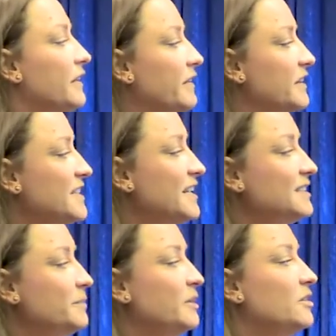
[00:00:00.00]
that the
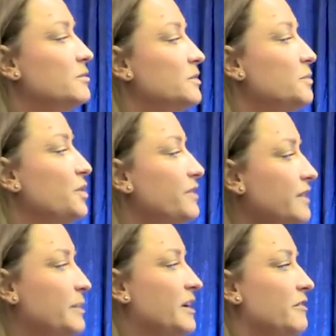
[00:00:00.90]
tenancy becomes
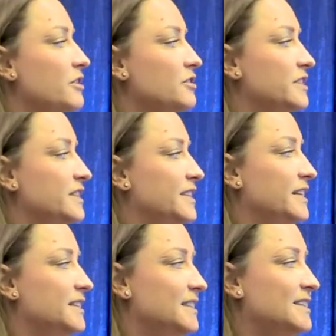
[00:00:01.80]
monthly periodic
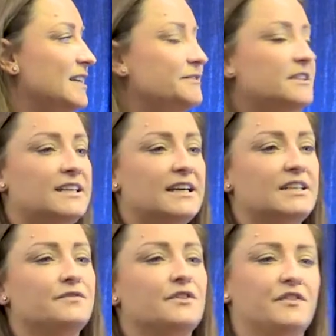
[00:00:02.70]
tenancies after the
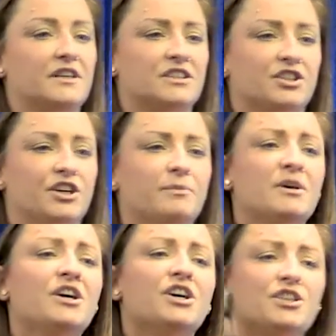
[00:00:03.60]
end of the fixed term.
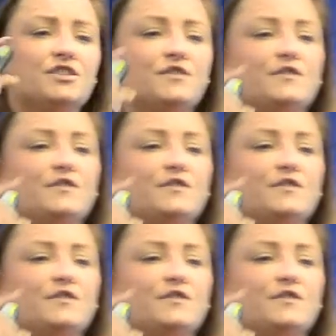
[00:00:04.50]
There's